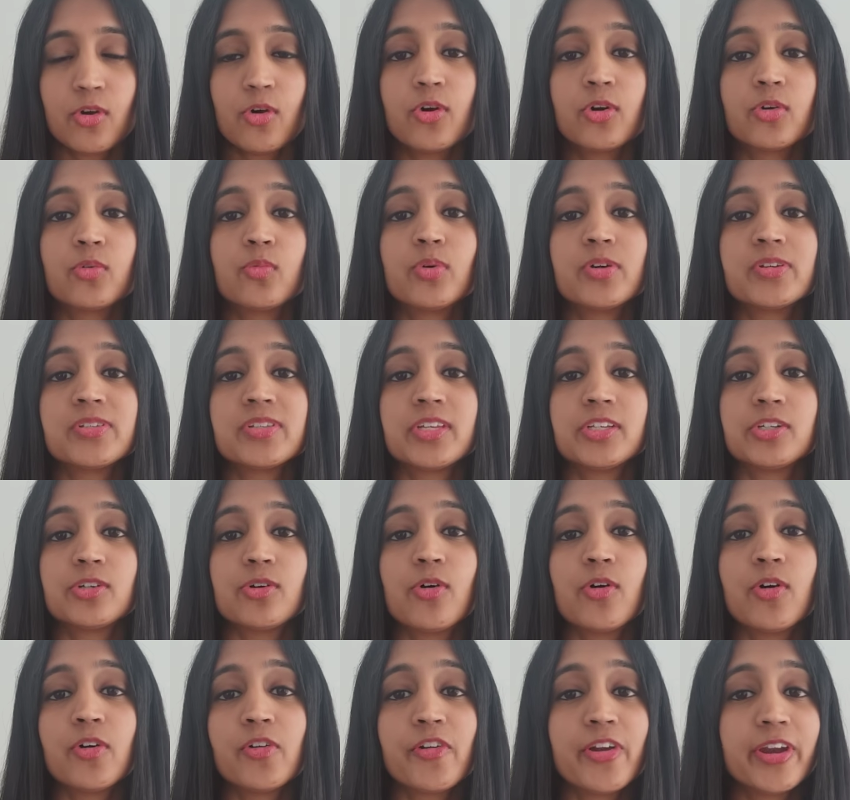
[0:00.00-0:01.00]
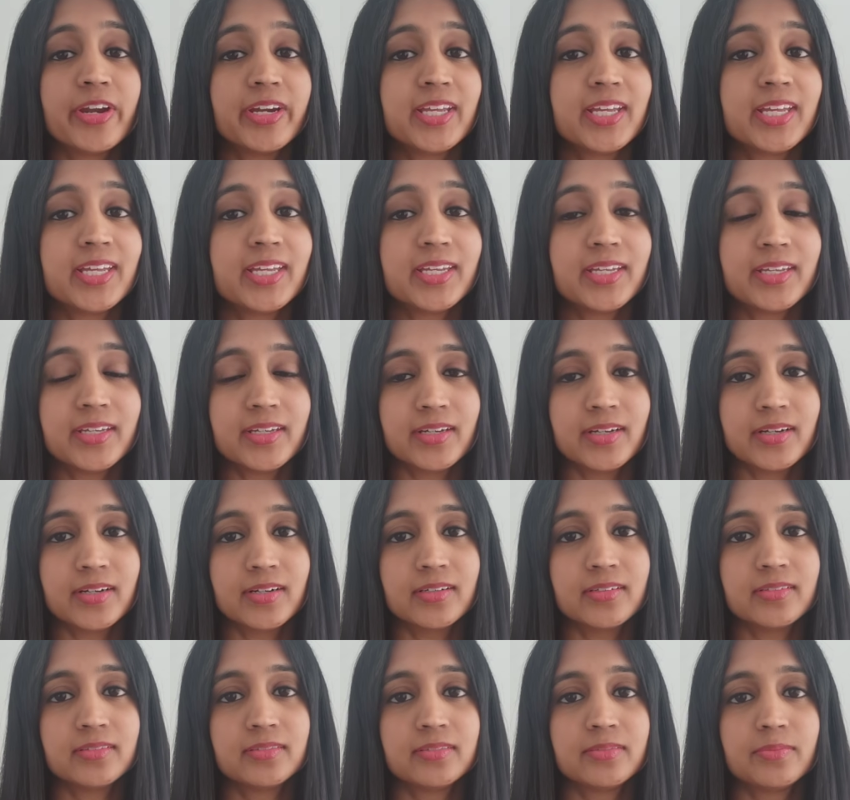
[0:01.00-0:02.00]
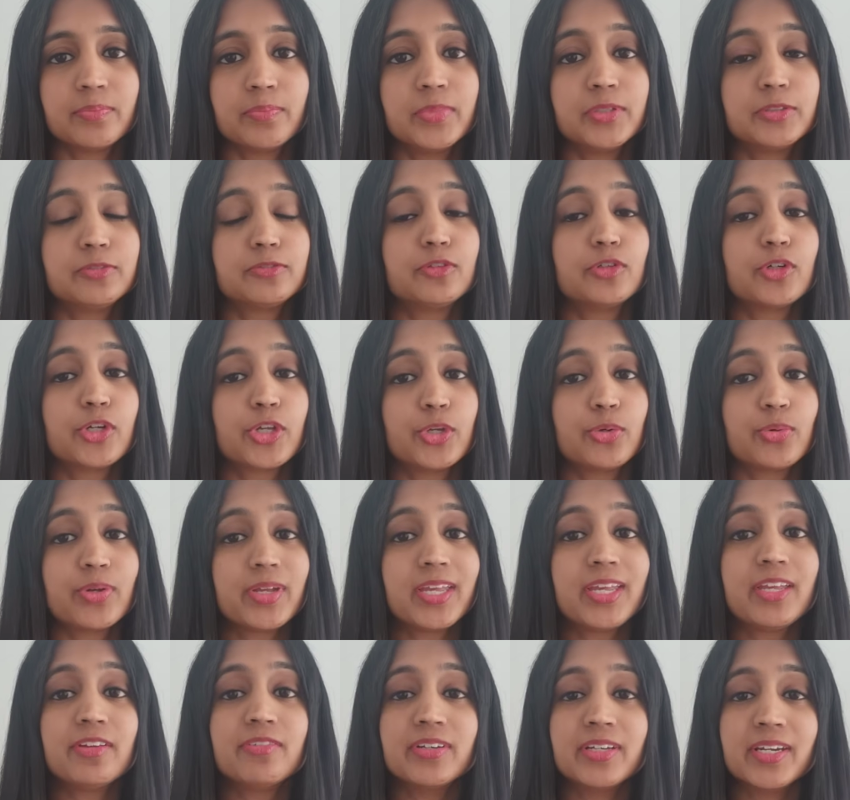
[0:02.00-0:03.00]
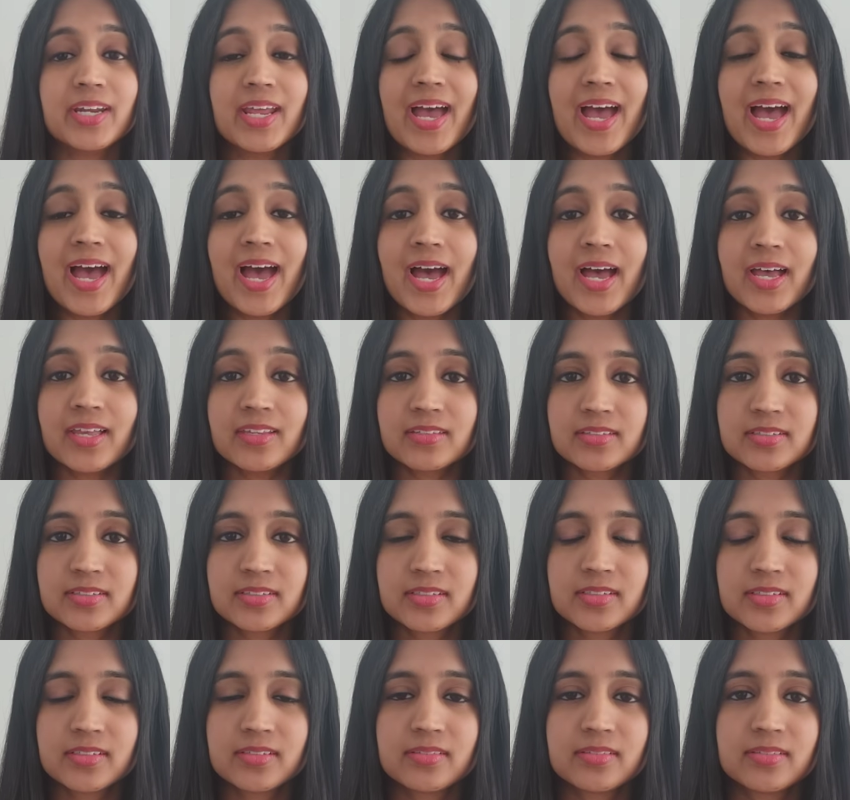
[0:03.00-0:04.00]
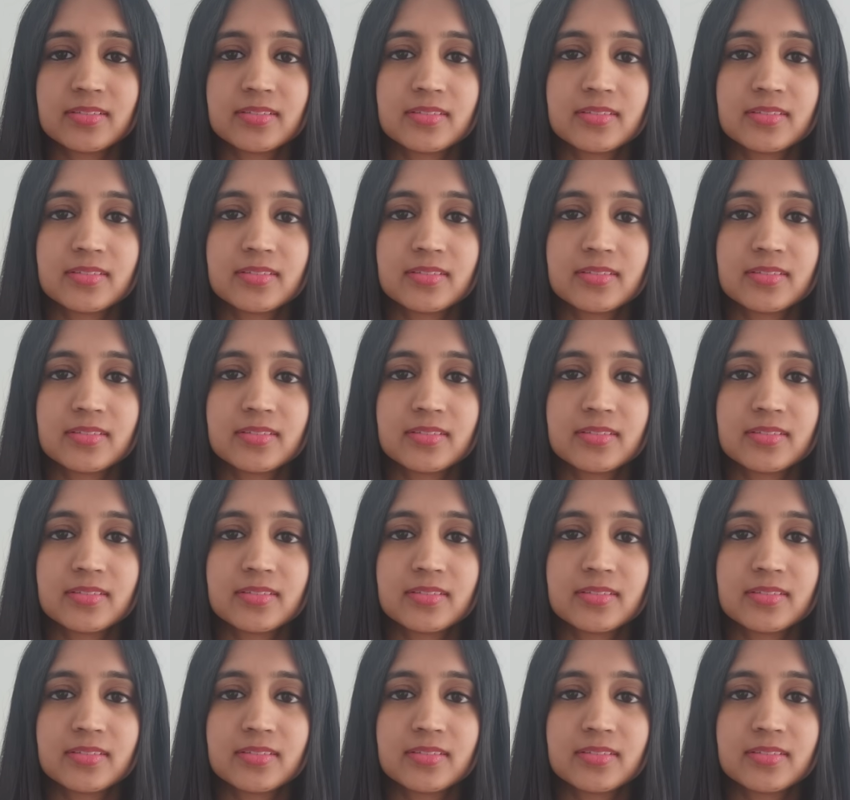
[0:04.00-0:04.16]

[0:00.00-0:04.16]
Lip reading: Or was it already here before you even asked?